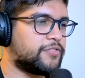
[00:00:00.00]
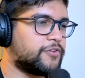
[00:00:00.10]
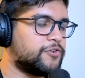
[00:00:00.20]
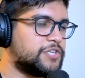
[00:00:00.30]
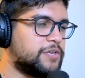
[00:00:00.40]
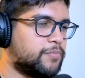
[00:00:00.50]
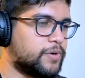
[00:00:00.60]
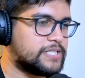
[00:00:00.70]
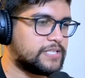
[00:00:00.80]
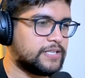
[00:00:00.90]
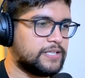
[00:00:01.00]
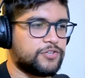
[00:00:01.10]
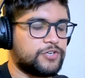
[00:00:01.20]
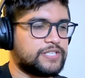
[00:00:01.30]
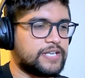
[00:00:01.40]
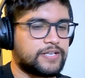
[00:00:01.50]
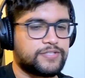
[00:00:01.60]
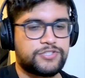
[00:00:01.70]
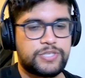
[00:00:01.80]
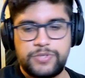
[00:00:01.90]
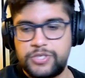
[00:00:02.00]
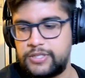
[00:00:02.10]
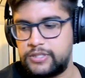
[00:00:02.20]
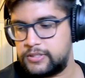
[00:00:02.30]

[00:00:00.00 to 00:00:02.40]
13 points in 30 seconds or some shit.